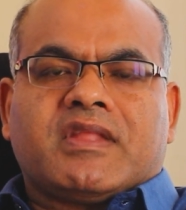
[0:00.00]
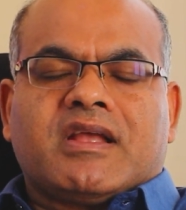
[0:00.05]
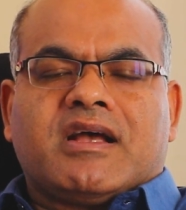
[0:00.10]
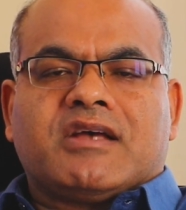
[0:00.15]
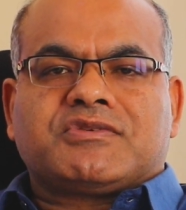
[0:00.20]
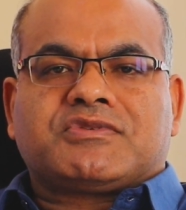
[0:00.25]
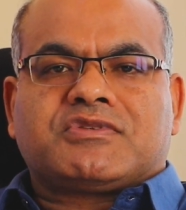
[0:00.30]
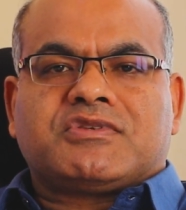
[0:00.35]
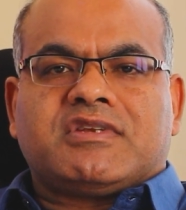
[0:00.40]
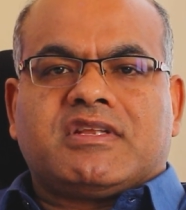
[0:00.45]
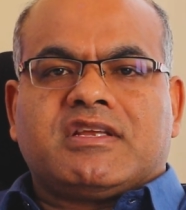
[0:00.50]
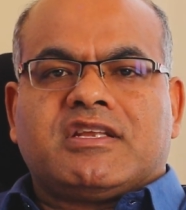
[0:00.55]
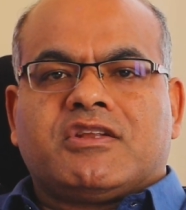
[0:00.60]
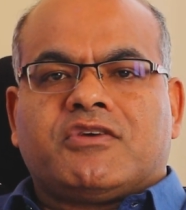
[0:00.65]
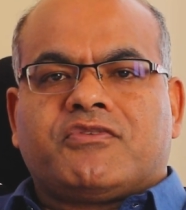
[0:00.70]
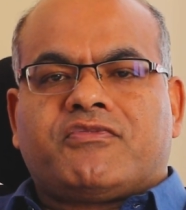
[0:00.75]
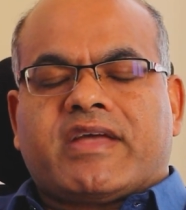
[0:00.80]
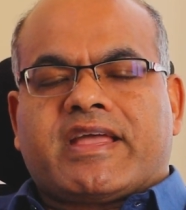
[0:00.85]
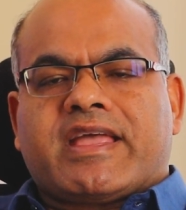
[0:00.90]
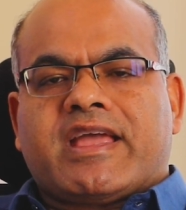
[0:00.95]
as the Dean
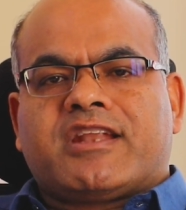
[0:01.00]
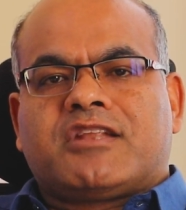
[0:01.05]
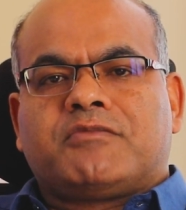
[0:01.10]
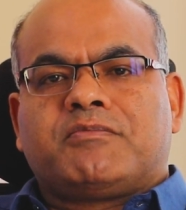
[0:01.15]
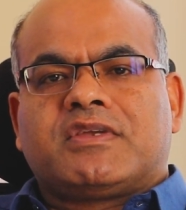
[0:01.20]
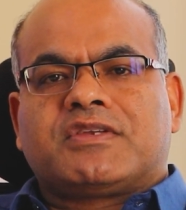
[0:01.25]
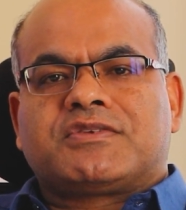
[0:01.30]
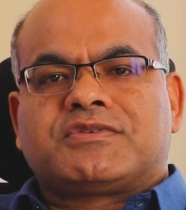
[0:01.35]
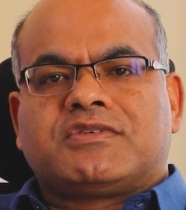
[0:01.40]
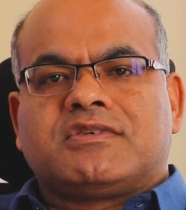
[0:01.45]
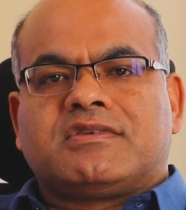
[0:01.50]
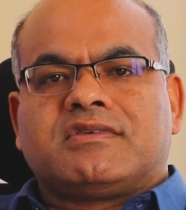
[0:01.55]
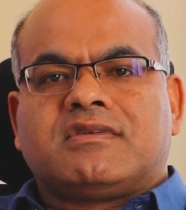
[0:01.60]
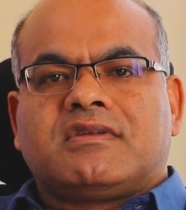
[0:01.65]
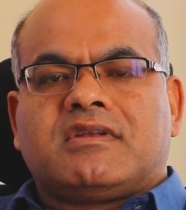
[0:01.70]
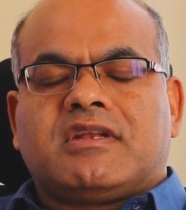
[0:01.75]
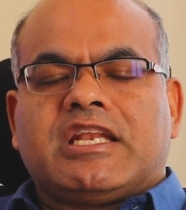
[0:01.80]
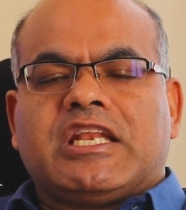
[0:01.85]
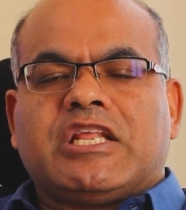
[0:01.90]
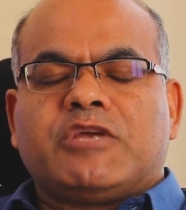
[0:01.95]
of Academics in
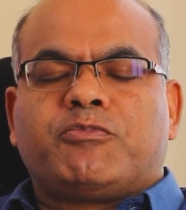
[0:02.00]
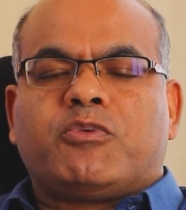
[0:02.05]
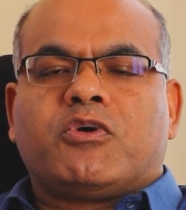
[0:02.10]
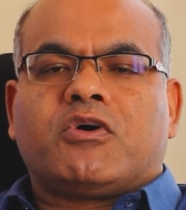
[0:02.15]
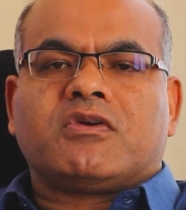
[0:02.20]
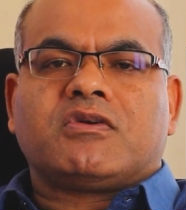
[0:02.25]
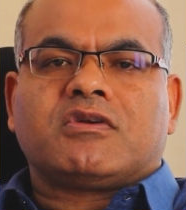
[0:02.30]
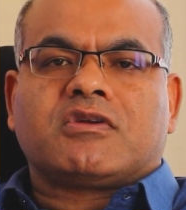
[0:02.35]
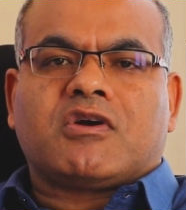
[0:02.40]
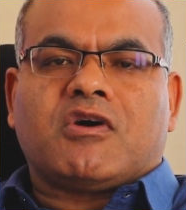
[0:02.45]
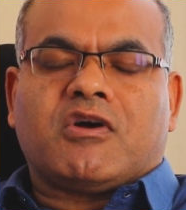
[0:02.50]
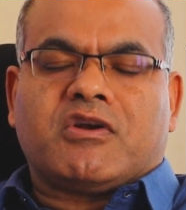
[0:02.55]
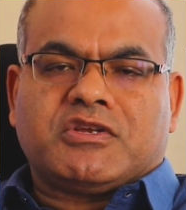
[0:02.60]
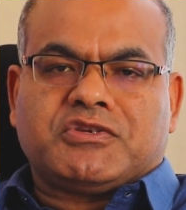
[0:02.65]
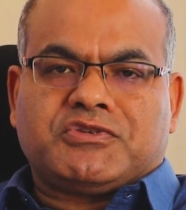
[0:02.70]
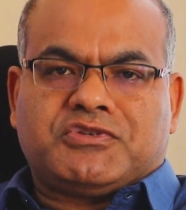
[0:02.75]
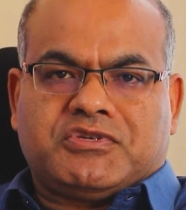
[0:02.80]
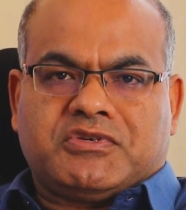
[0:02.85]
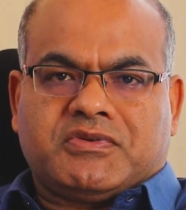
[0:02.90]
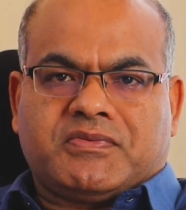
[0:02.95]
DePaul
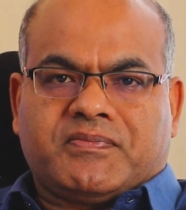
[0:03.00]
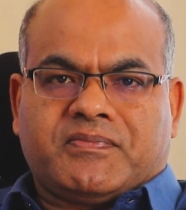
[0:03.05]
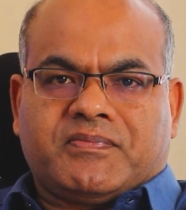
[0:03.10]
College.